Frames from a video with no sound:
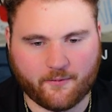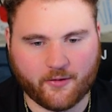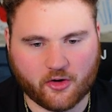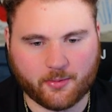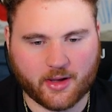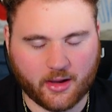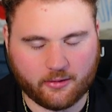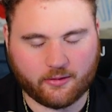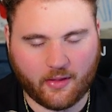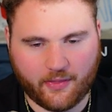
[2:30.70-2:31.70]
first
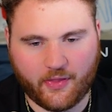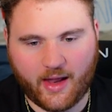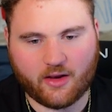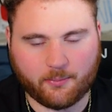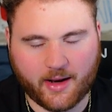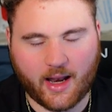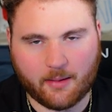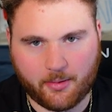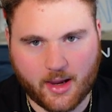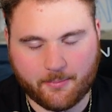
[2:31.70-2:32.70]
because that is made
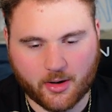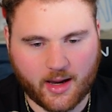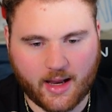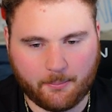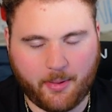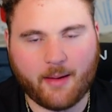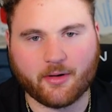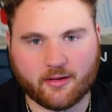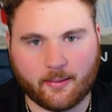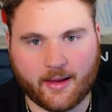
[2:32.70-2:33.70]
out of paper, and
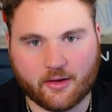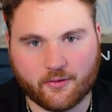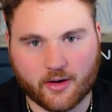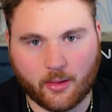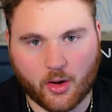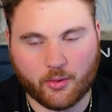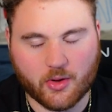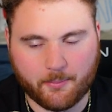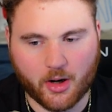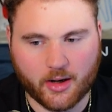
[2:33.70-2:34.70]
paper doesn't last very long
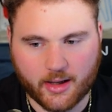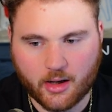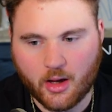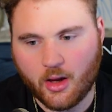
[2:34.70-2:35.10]
when you burn it.